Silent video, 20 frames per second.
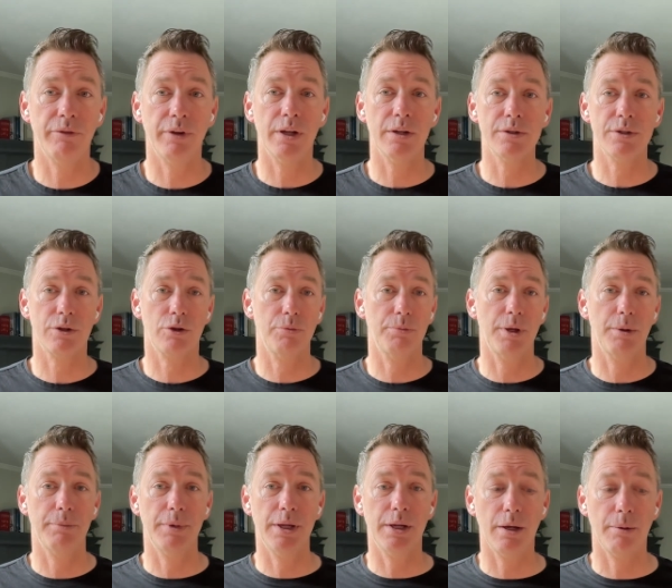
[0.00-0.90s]
event, it could be a
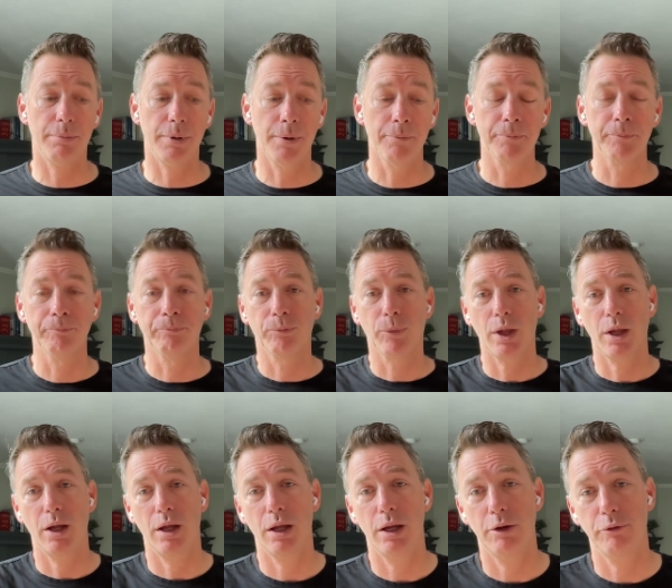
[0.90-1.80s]
meetup.
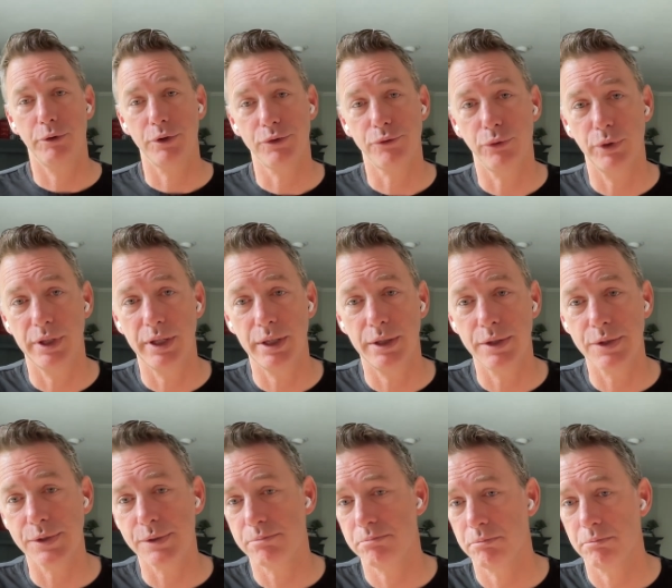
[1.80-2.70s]
Uh, if it's for
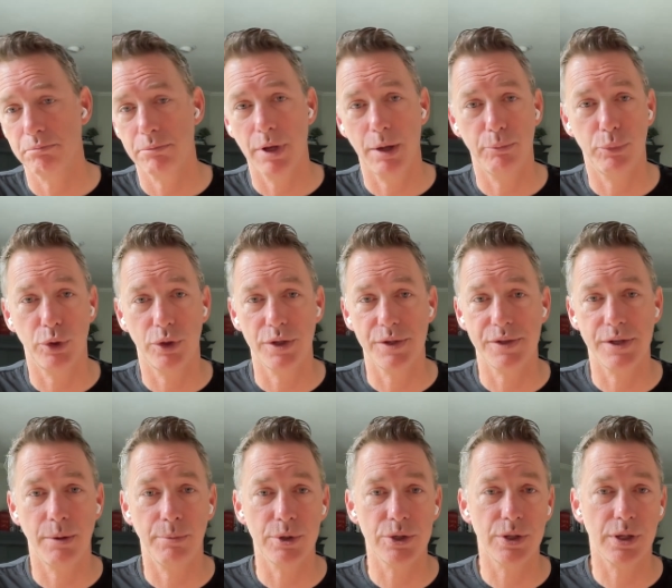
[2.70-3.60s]
leaders, uh, put a
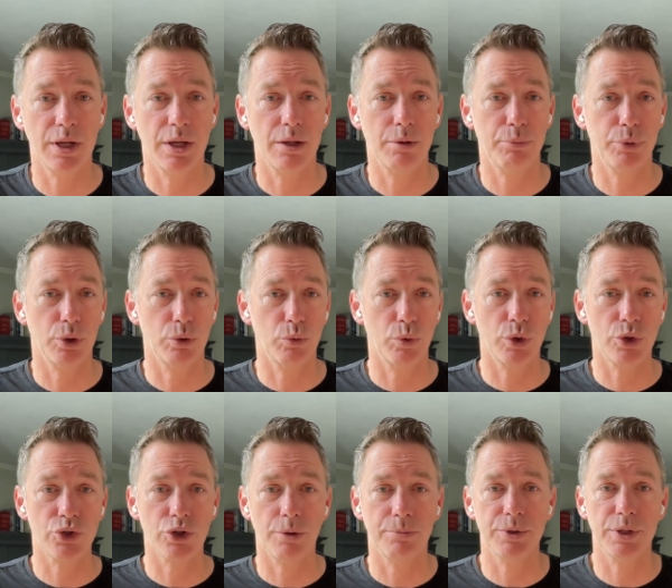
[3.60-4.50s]
summit together, put a
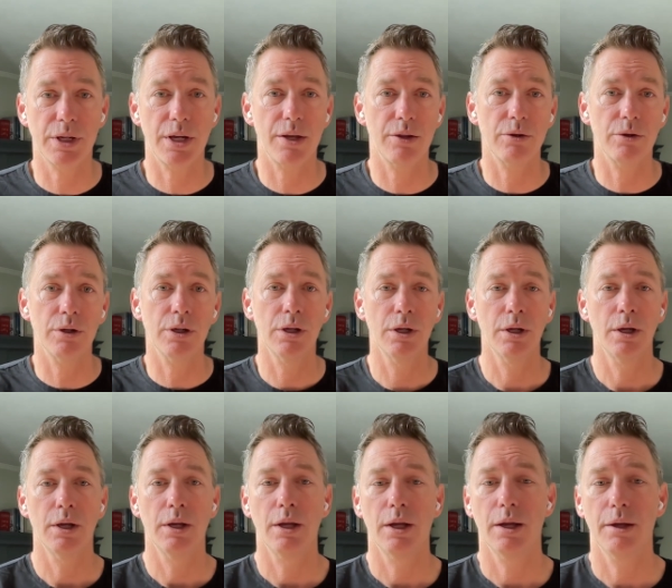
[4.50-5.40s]
workshop together.
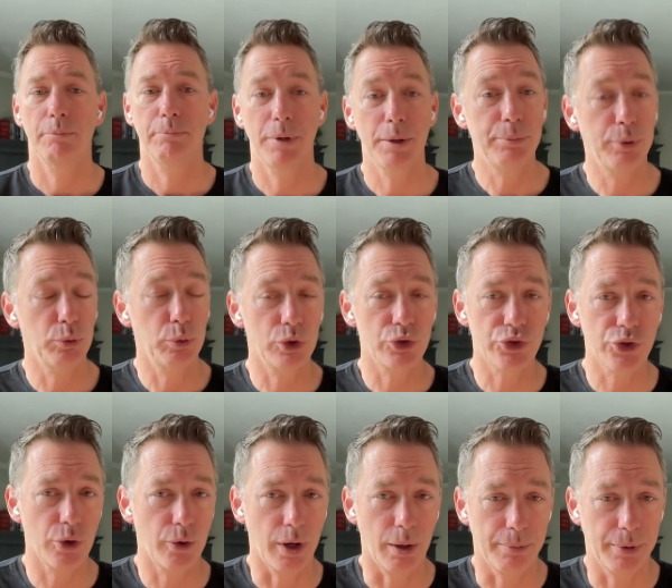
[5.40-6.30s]
People will
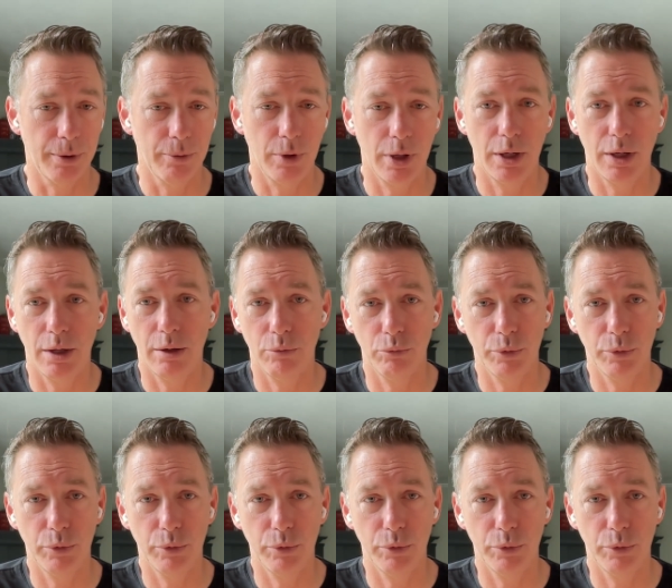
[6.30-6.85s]
show up. Uh,